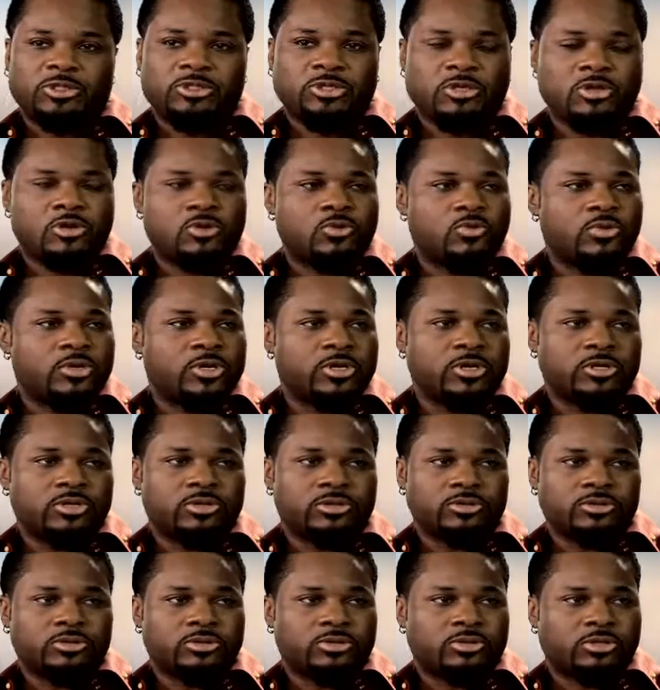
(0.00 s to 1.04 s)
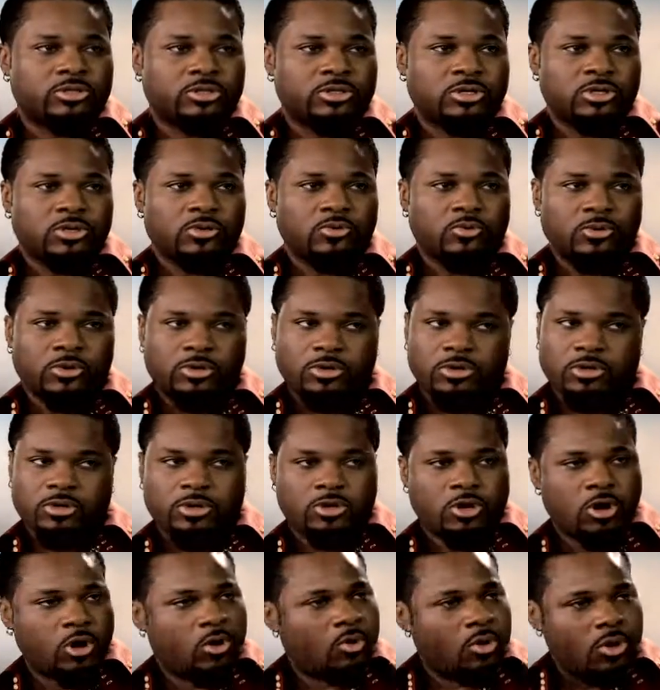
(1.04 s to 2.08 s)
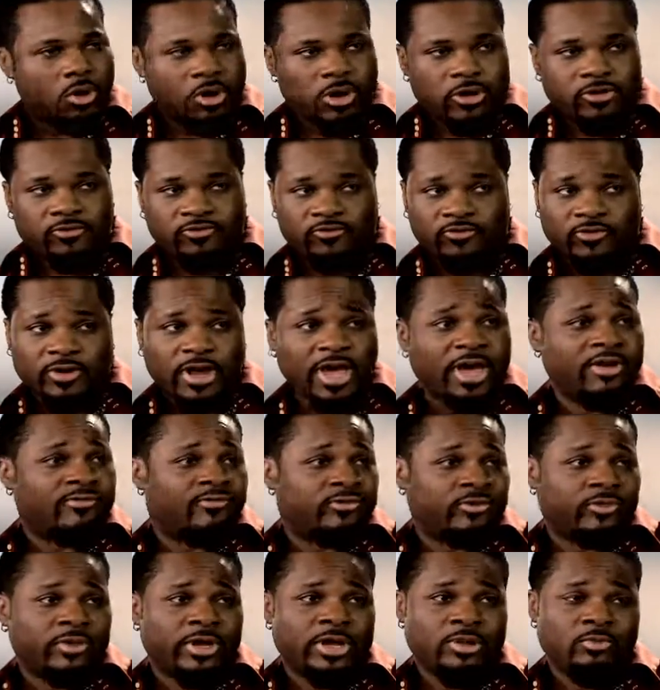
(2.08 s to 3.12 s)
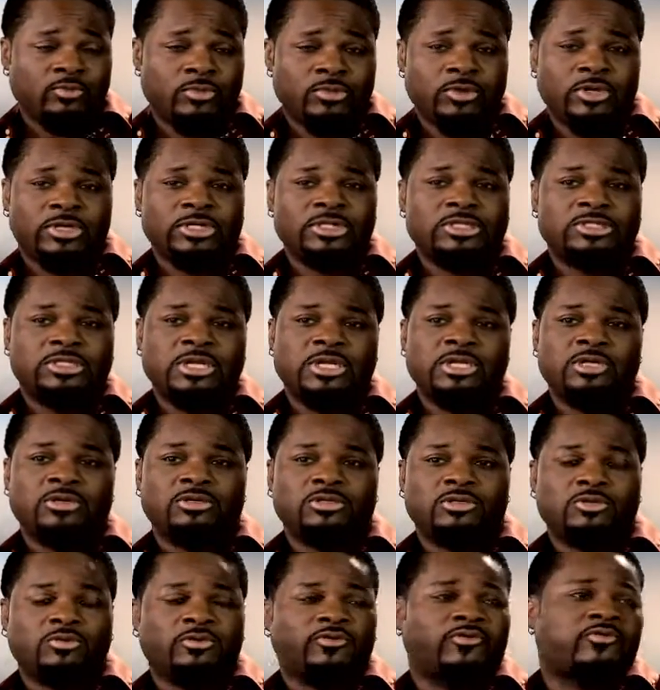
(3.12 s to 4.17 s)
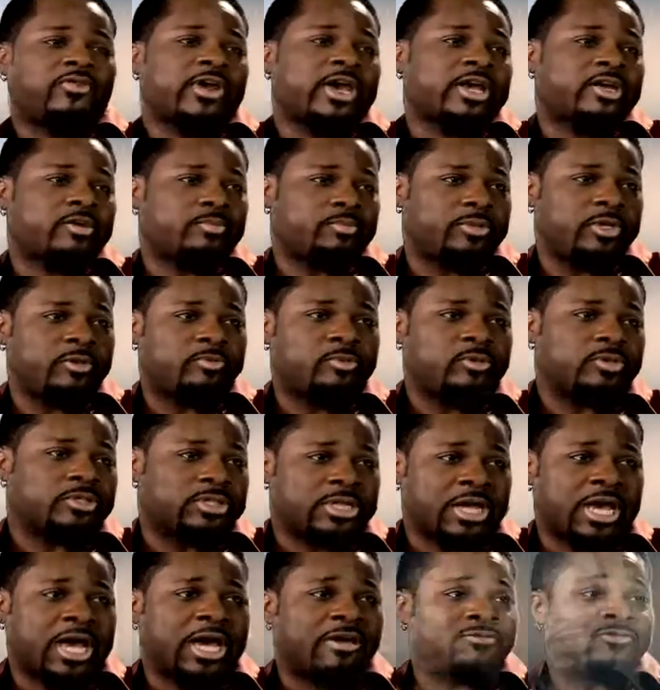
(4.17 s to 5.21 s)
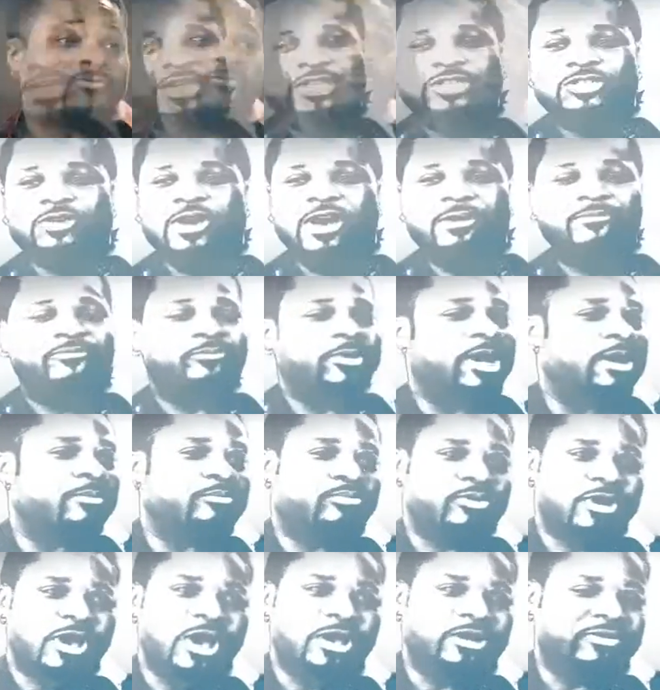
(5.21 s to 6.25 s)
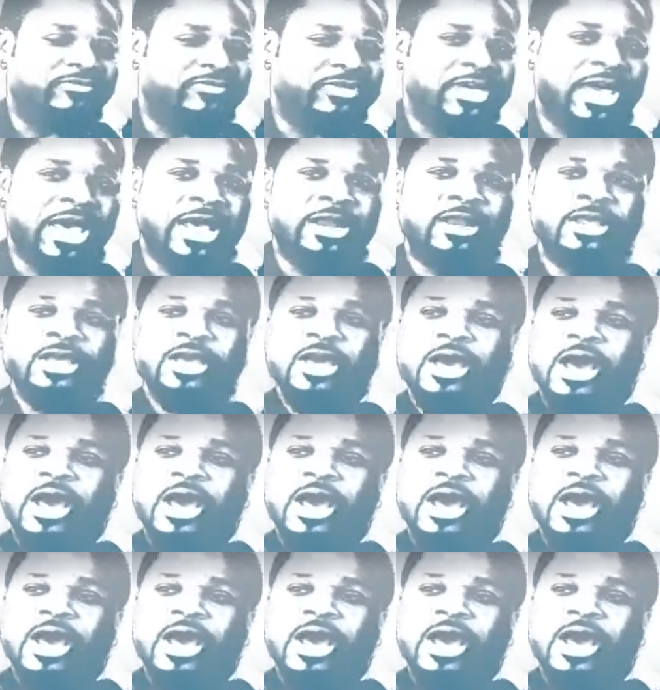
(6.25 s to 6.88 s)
Show will know, will go on forever and will continue to affect people's lives. So I'm, I'm proud of that.